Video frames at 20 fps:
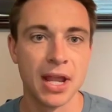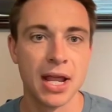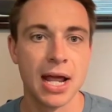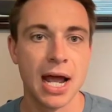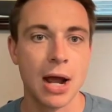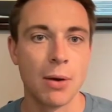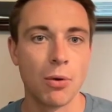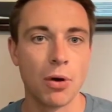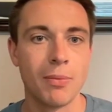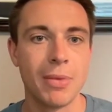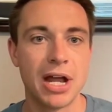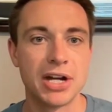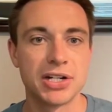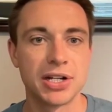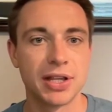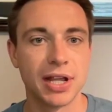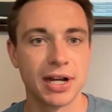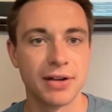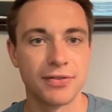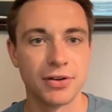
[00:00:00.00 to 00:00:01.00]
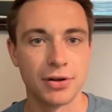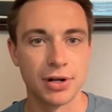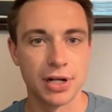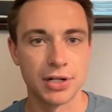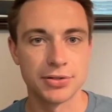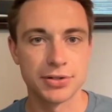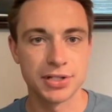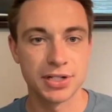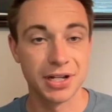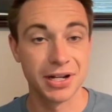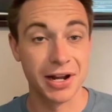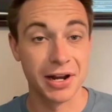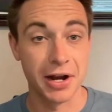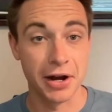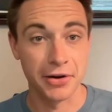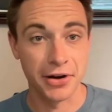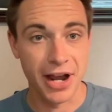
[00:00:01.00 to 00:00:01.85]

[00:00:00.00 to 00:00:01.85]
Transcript: I will mention that if you're interested in our